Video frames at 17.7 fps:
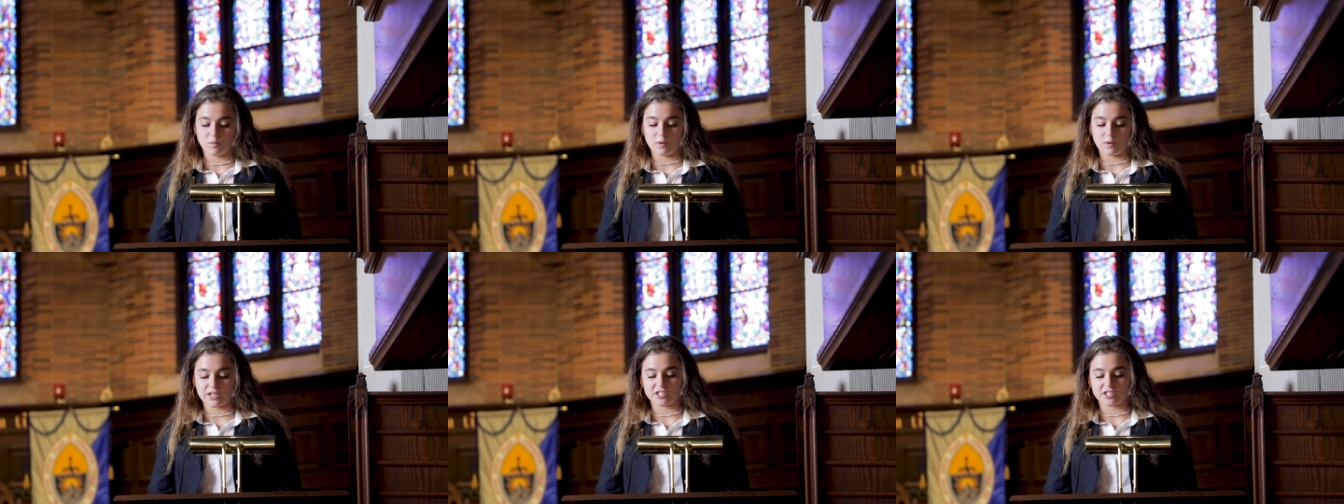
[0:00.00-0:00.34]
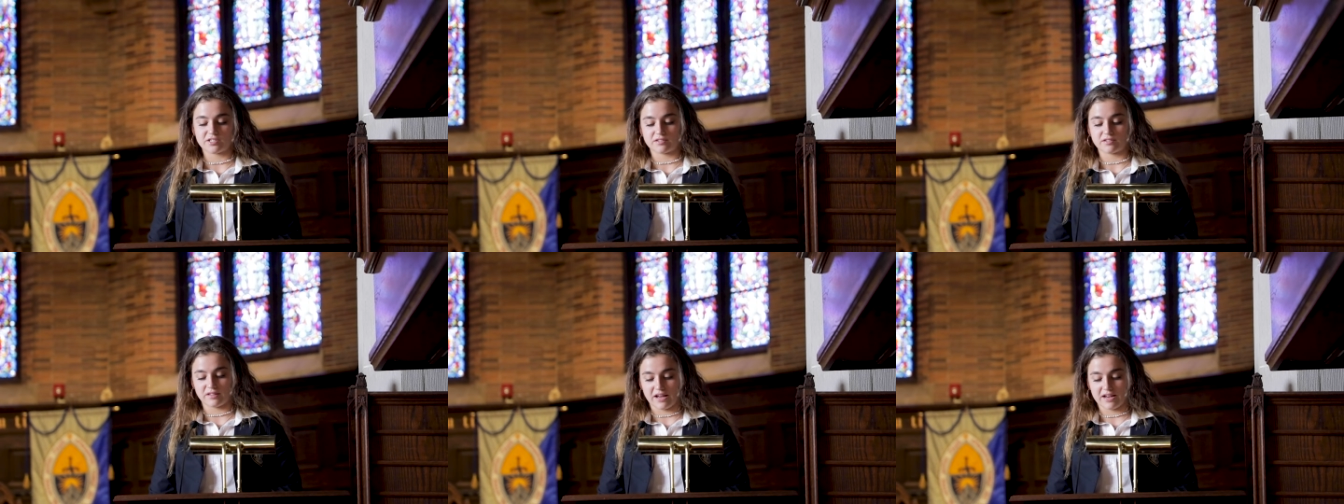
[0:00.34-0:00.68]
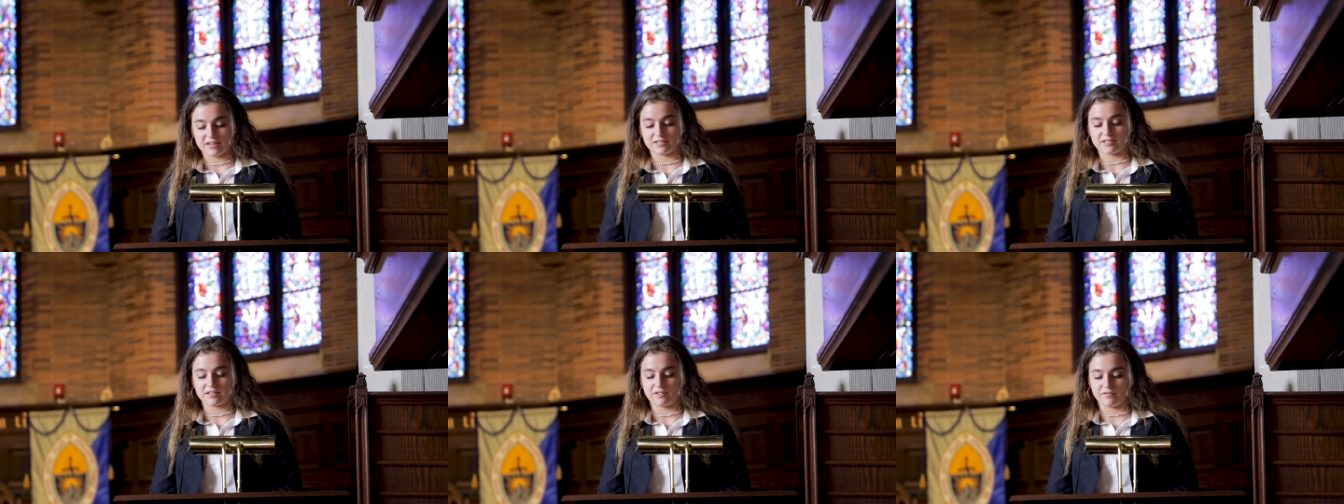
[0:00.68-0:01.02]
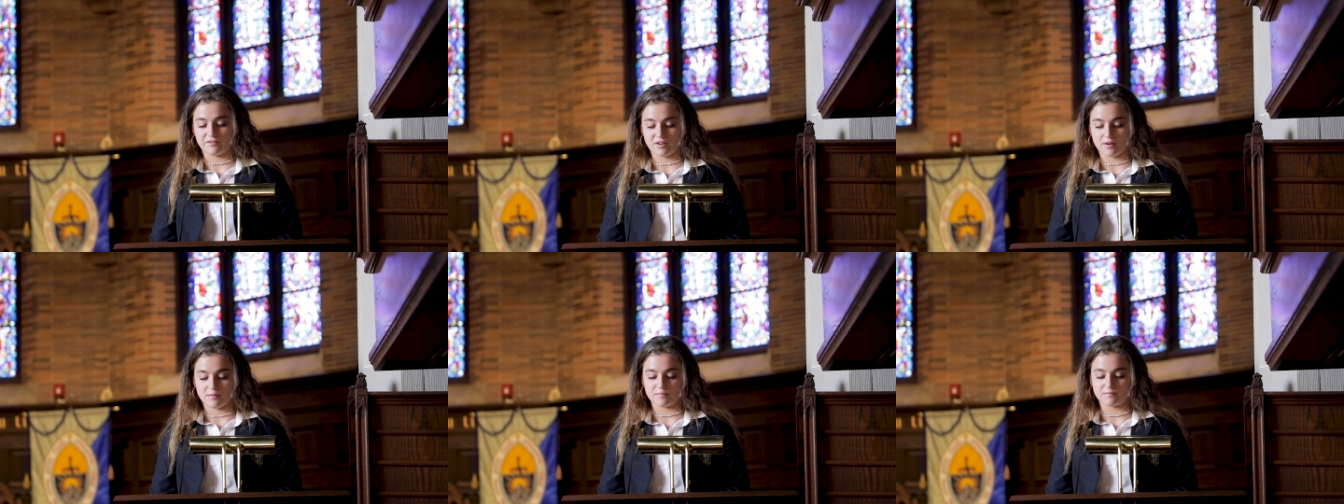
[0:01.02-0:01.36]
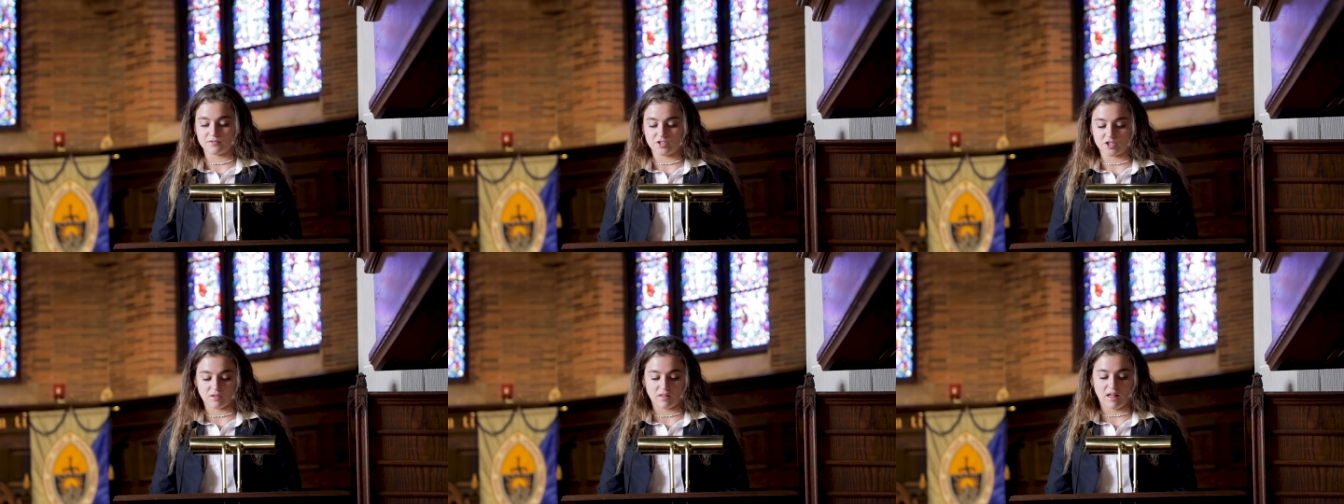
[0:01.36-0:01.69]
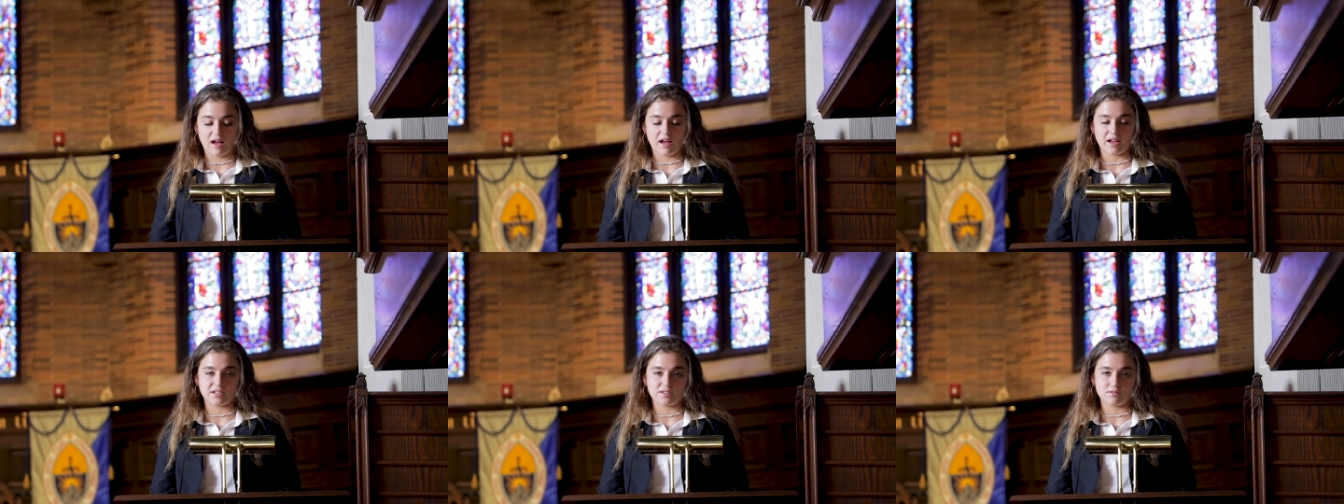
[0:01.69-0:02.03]
which lasted from
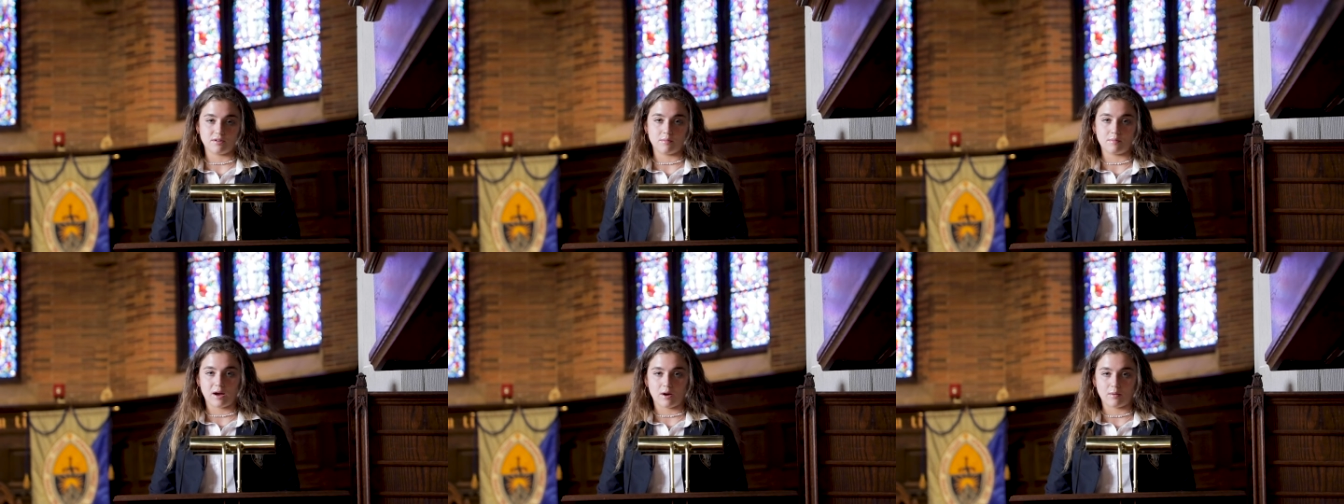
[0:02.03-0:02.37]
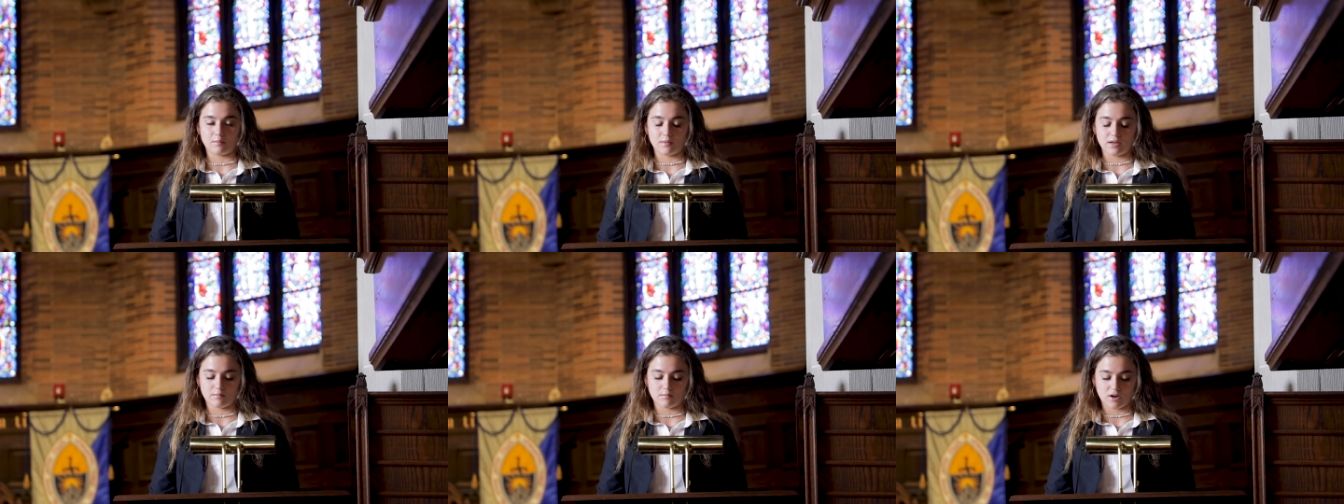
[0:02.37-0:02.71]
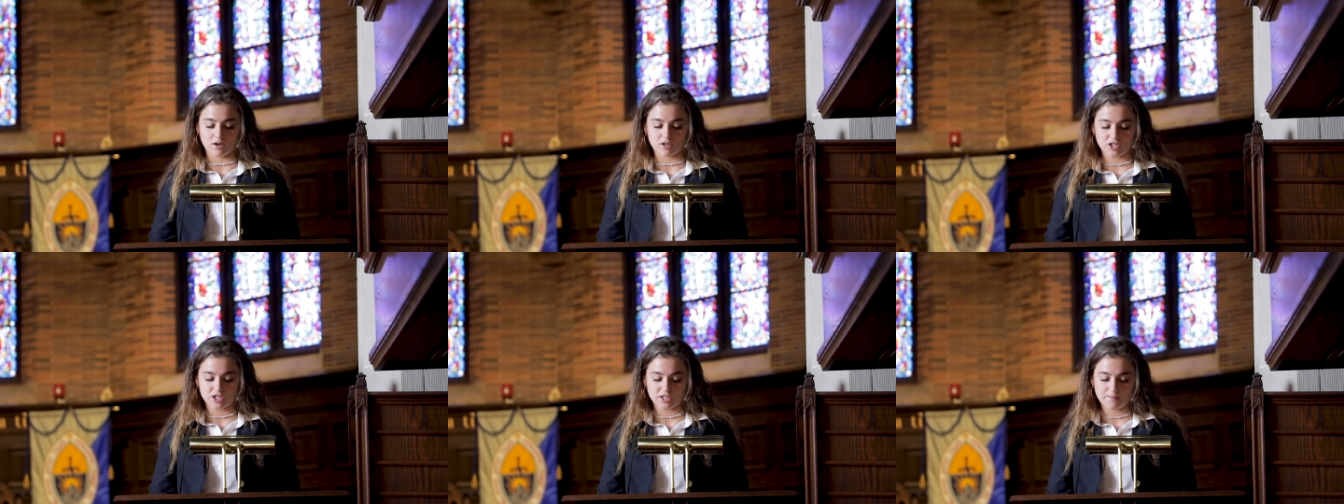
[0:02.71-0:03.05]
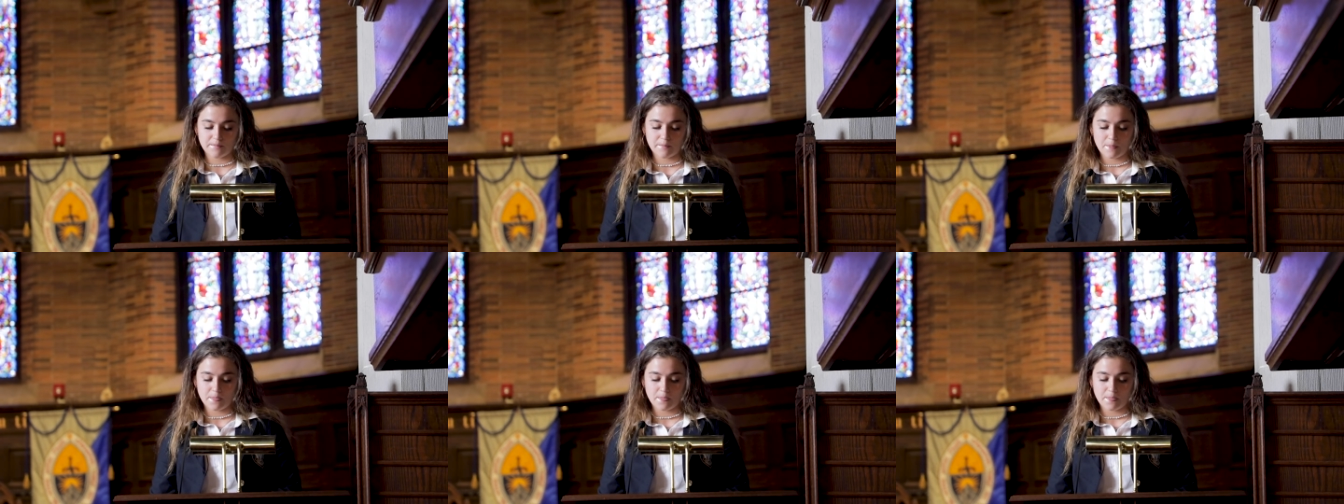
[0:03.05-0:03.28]
July to about mid March.